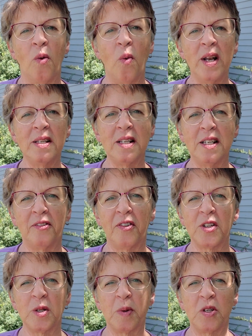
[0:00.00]
what is the
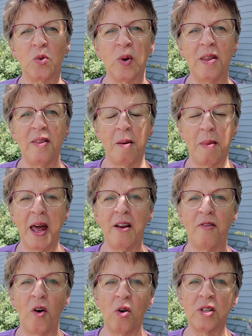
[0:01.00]
difference between the Amana
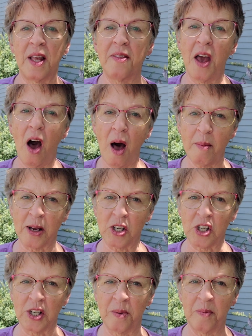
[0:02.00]
folks and the
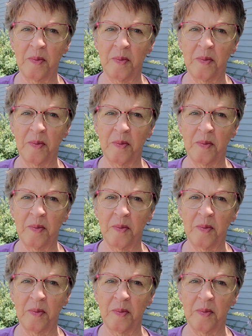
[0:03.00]
Amish?